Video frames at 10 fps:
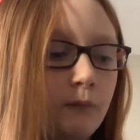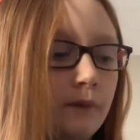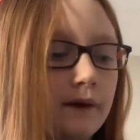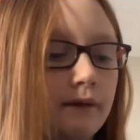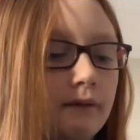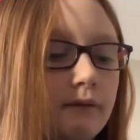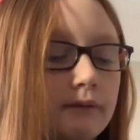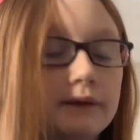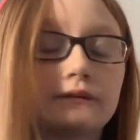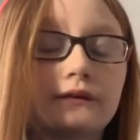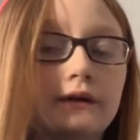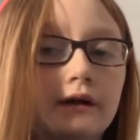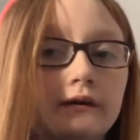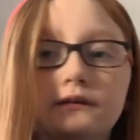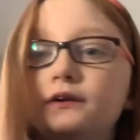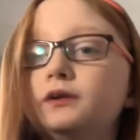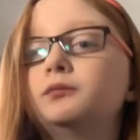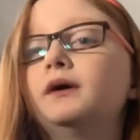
well, it's really hard to do,